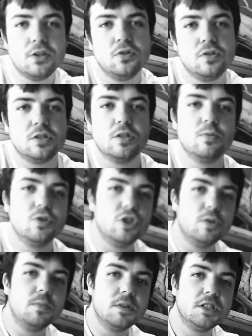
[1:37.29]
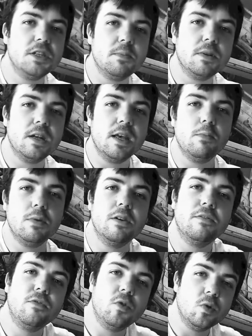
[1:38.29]
do some stupid shit, but name me a
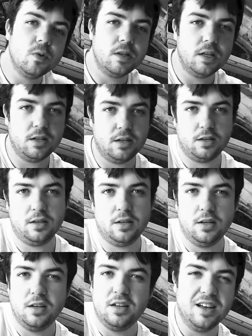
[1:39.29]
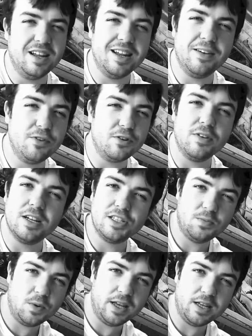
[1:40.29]
fool who didn't. I never
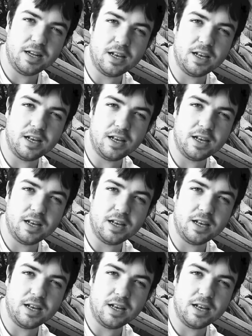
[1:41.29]
graduated, I